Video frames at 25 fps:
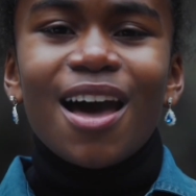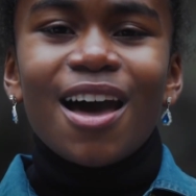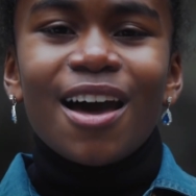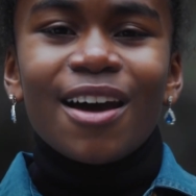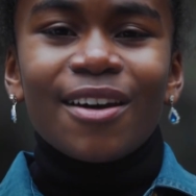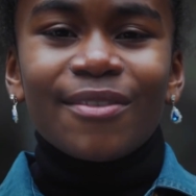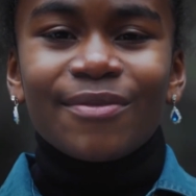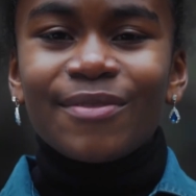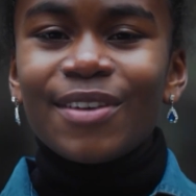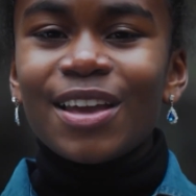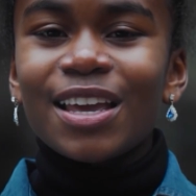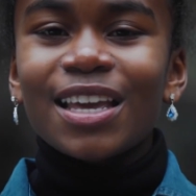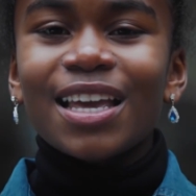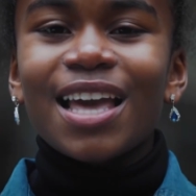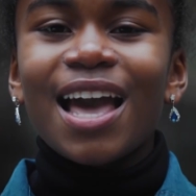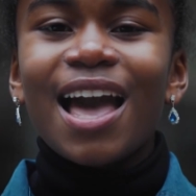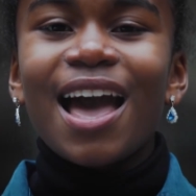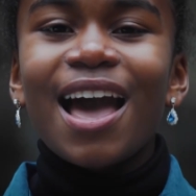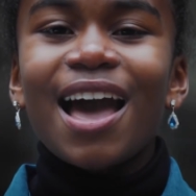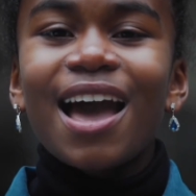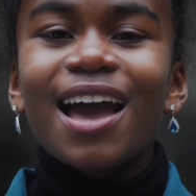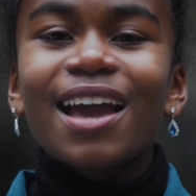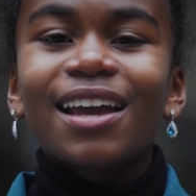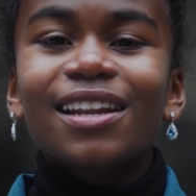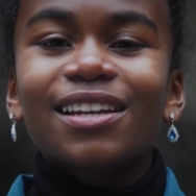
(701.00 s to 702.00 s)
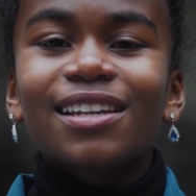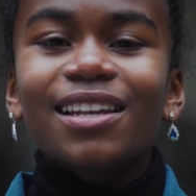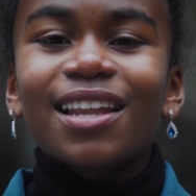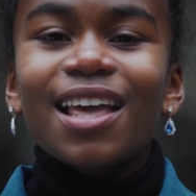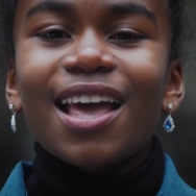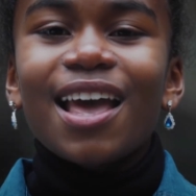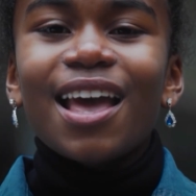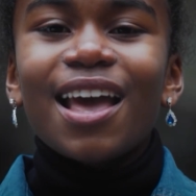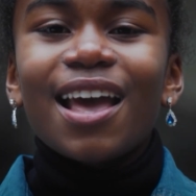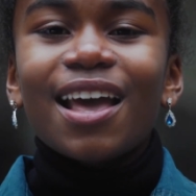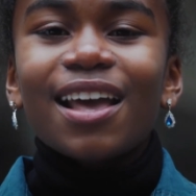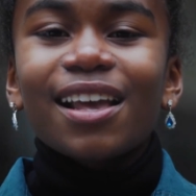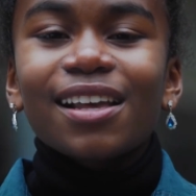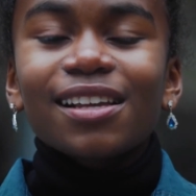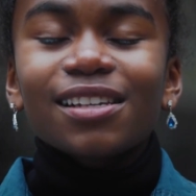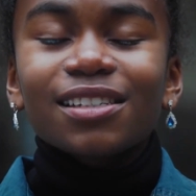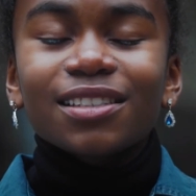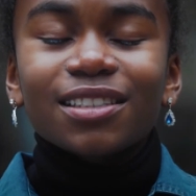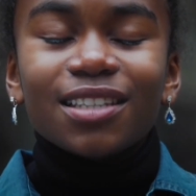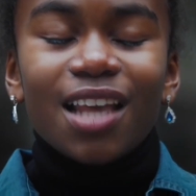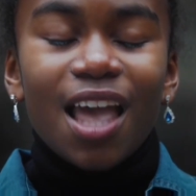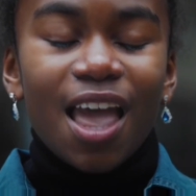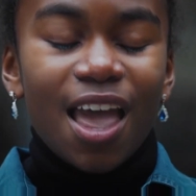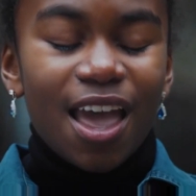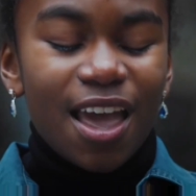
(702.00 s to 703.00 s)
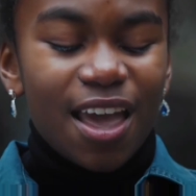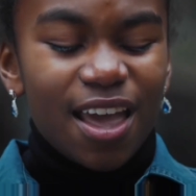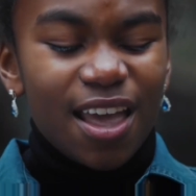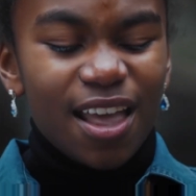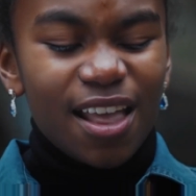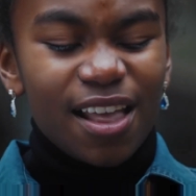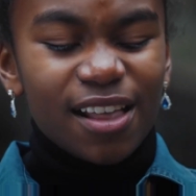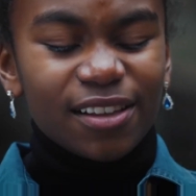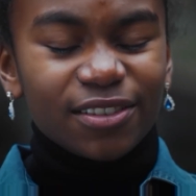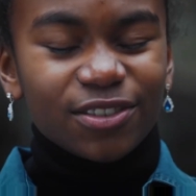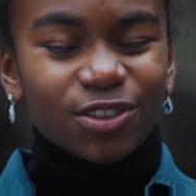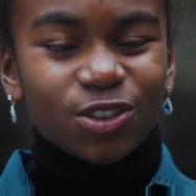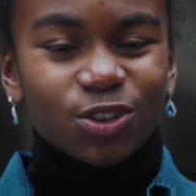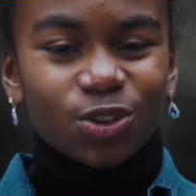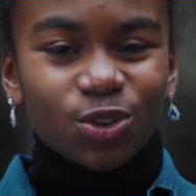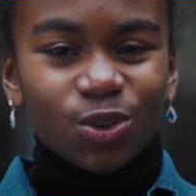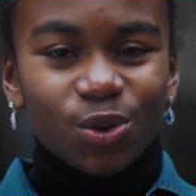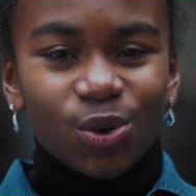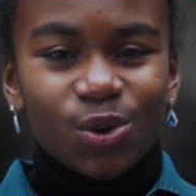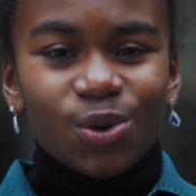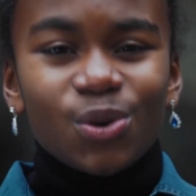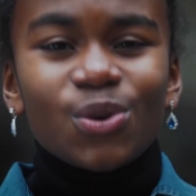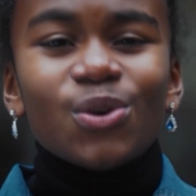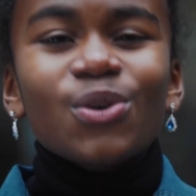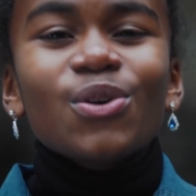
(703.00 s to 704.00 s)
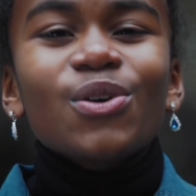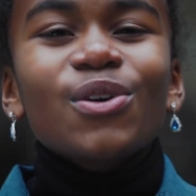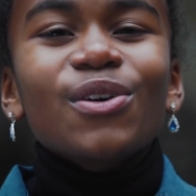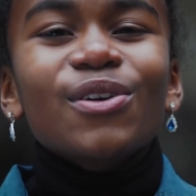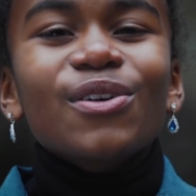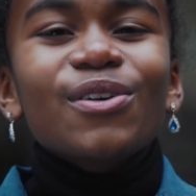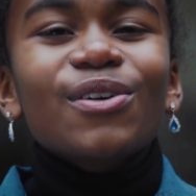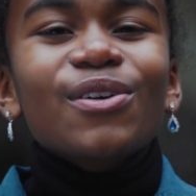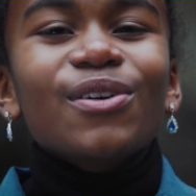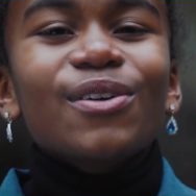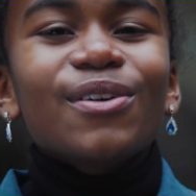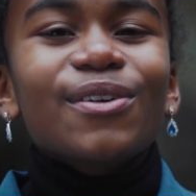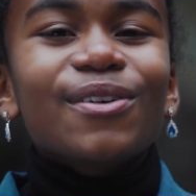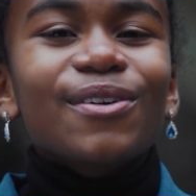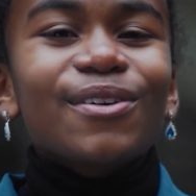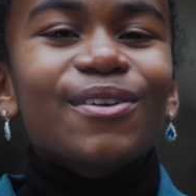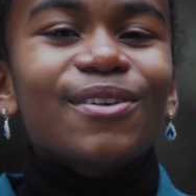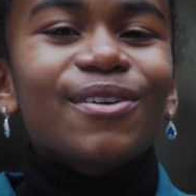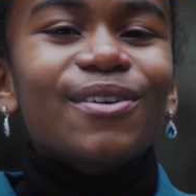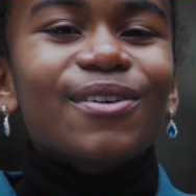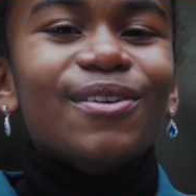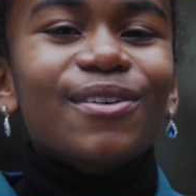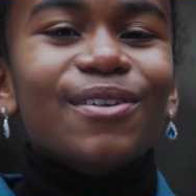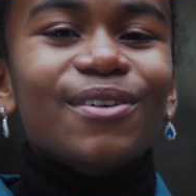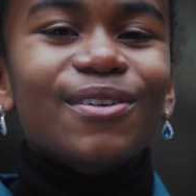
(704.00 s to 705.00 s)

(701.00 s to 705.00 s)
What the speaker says: in need. And I just thought UNICEF would be the perfect